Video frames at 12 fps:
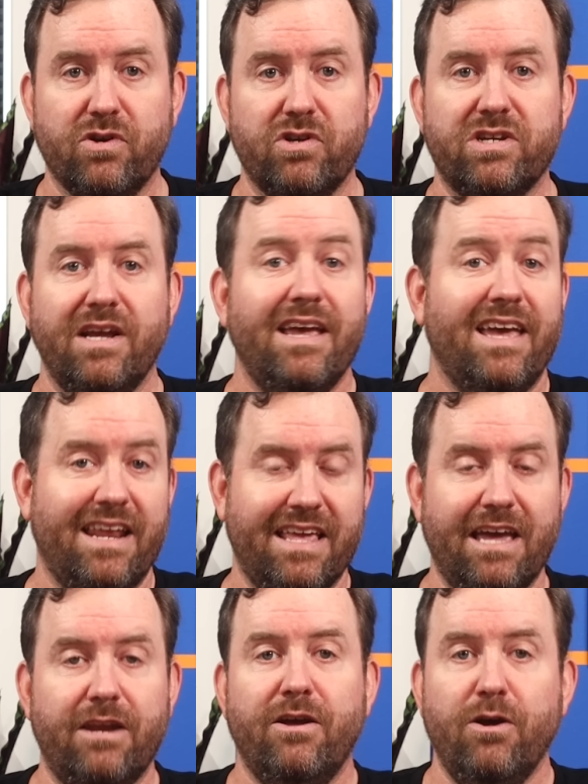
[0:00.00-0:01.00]
Search. And
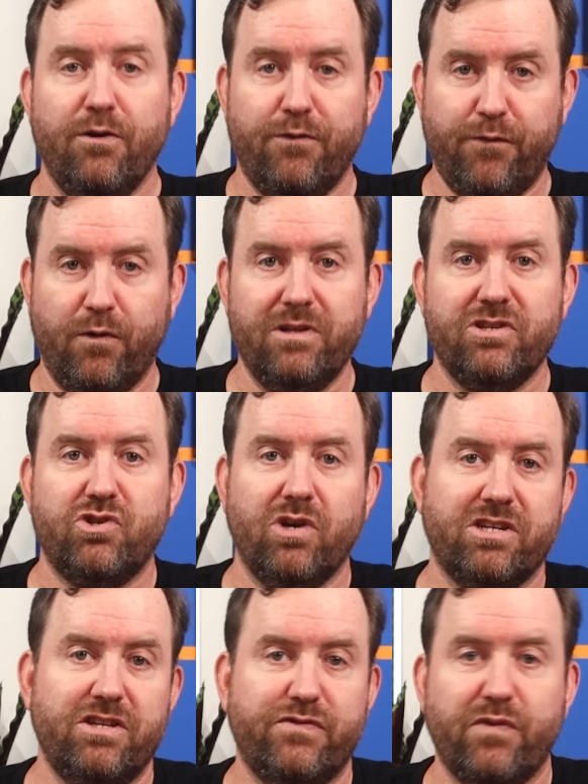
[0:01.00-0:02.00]
again, full
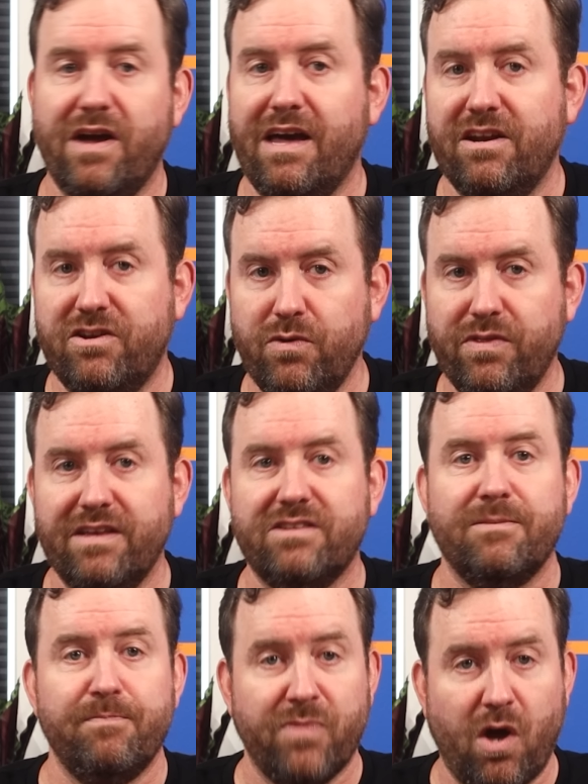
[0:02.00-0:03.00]
instructions for how to do
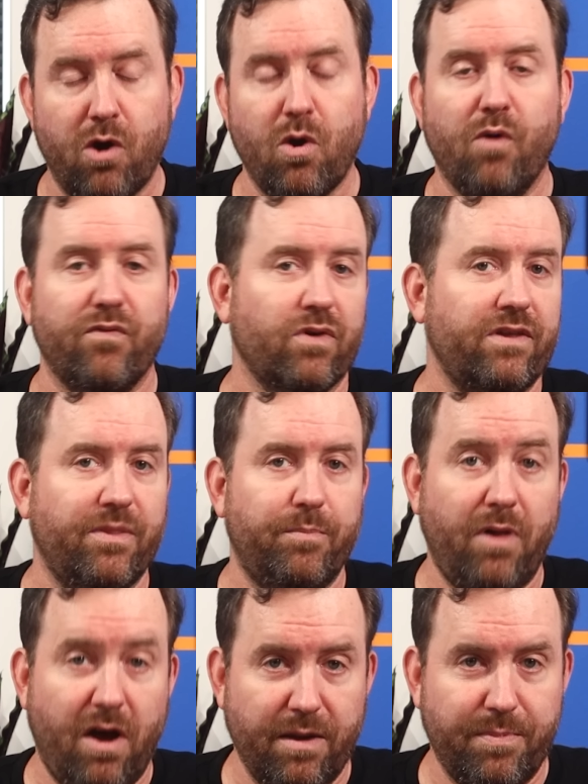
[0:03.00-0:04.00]
this are over in the
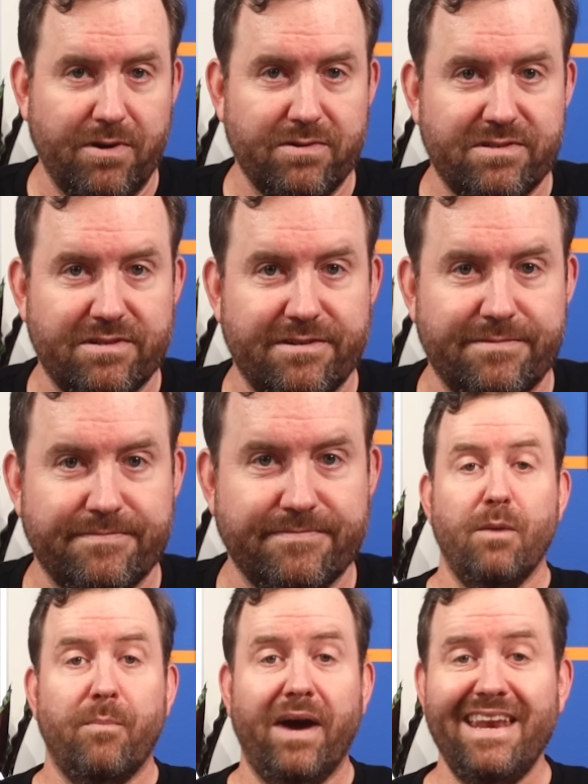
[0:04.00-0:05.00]
blog post.
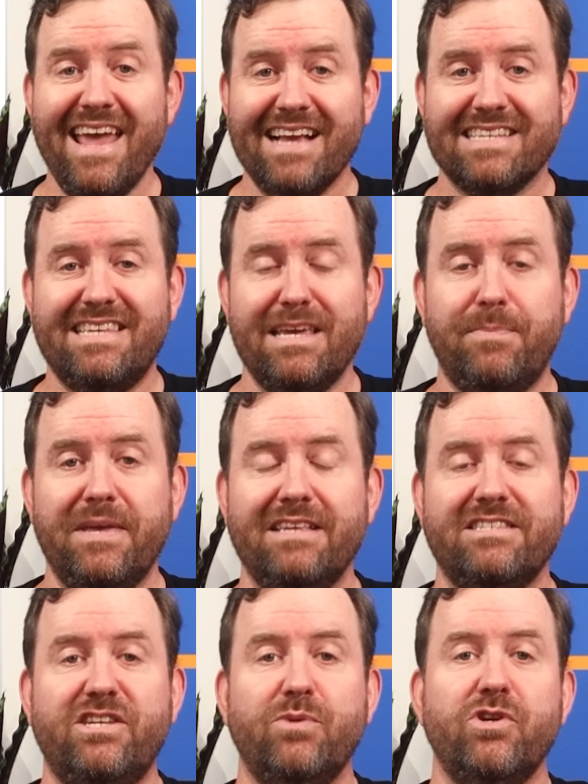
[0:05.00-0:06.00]
My next tip
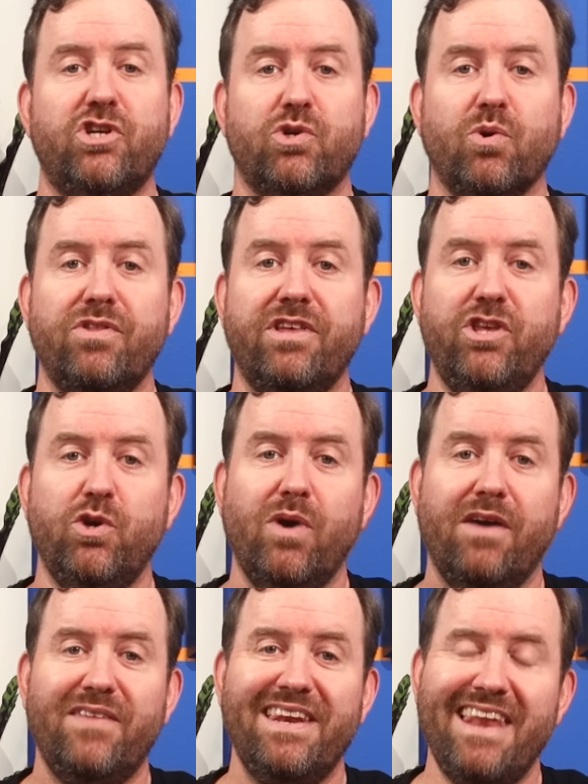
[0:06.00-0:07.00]
is to ensure that you
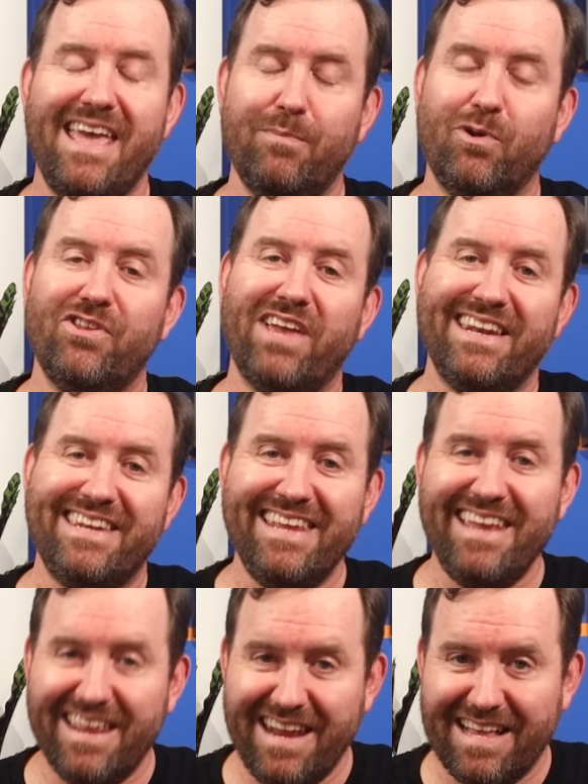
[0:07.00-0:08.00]
have enabled
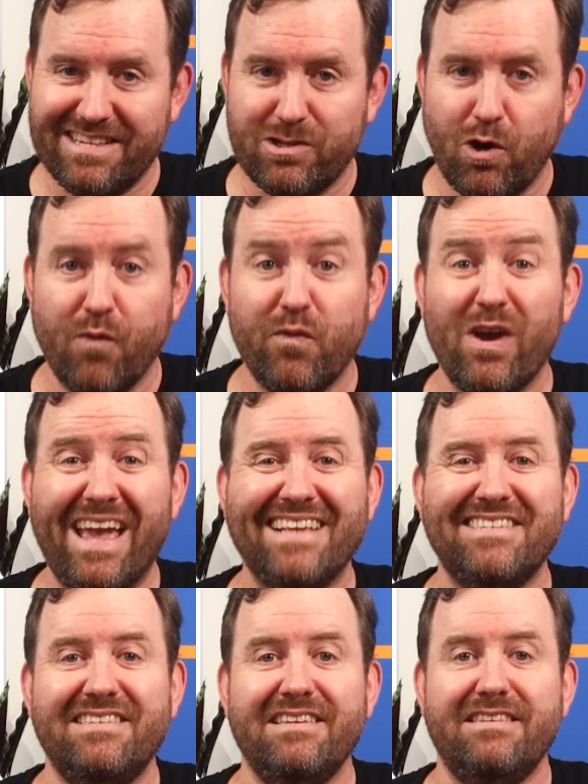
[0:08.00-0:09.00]
DNS over
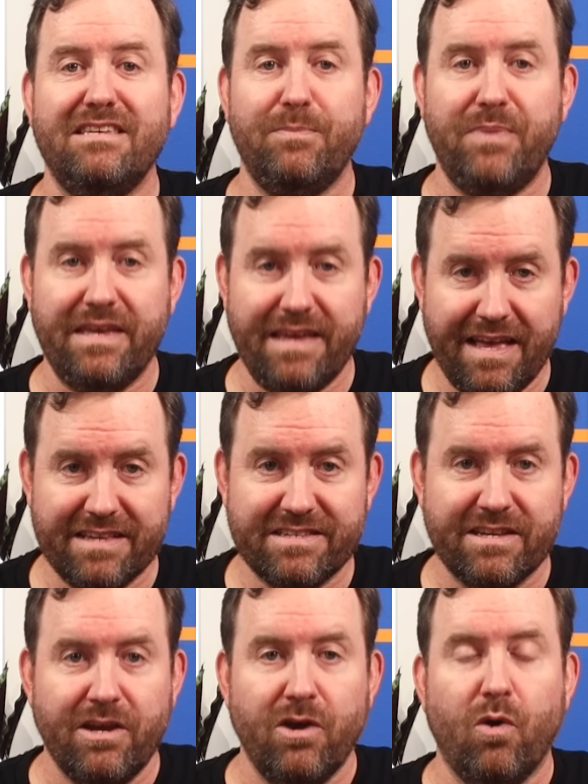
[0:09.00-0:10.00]

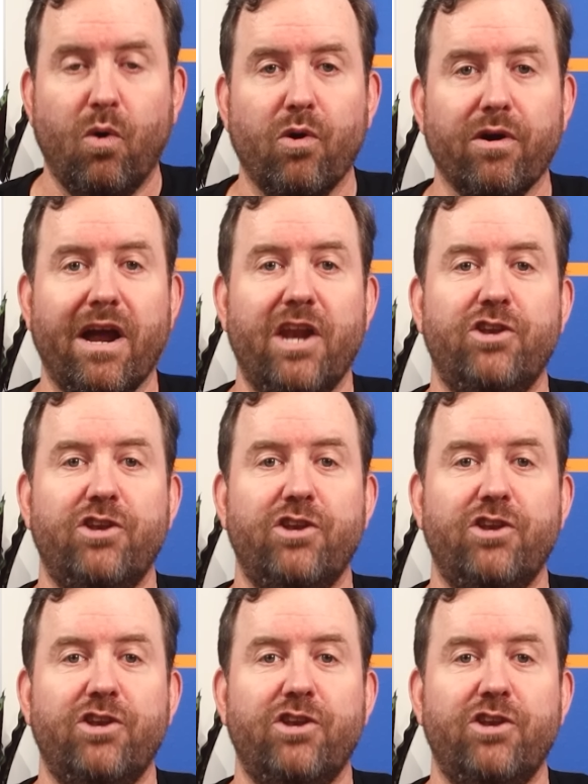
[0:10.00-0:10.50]
HTTPS, or